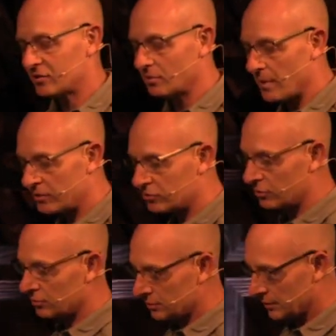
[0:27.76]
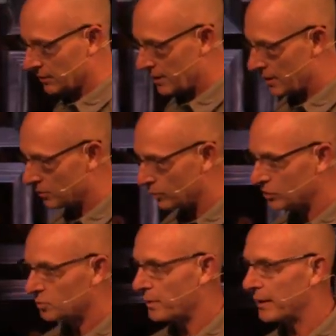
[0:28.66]
semester, uh, we
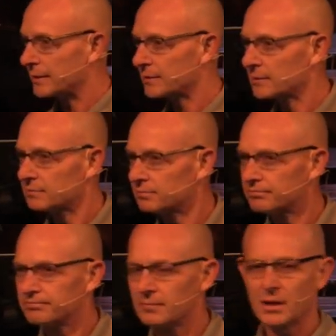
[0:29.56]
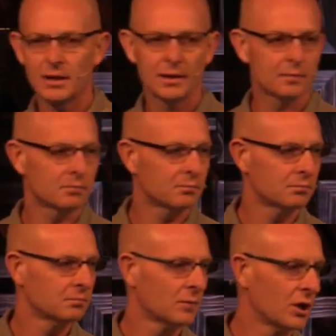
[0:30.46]
spent um,
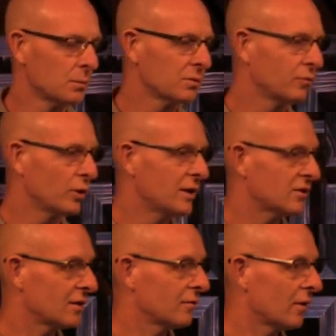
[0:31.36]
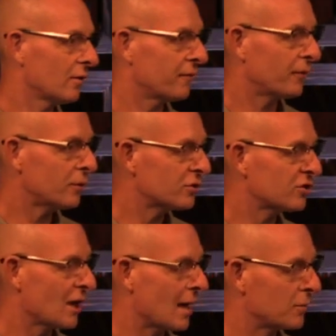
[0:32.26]
a number of weeks in 1
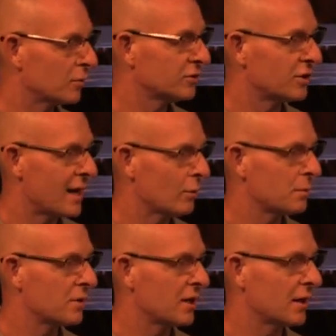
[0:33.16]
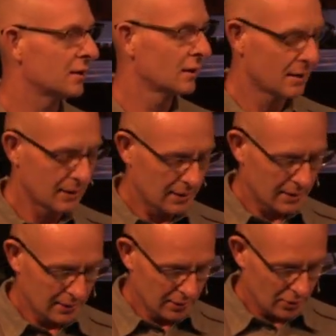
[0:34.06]
Samuel, and today we begin
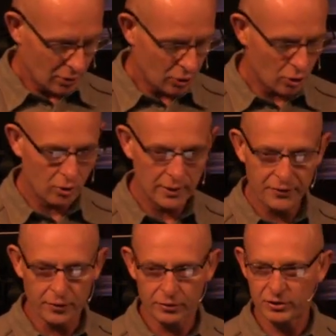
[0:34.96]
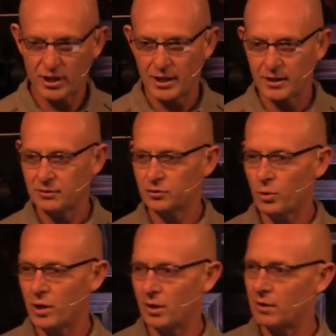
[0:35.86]
oh, a 13,
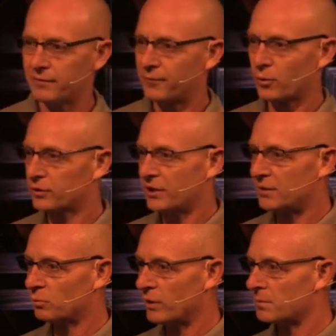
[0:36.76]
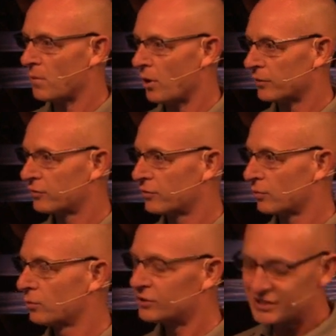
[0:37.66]
12, 14 week march
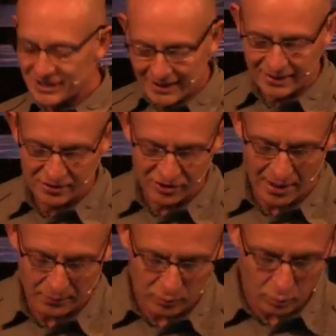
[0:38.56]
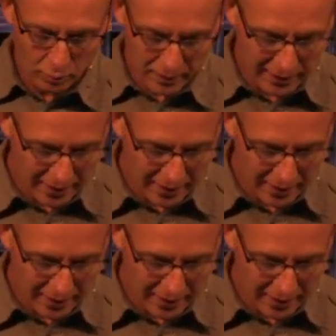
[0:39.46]
through 2 Samuel. We'll be in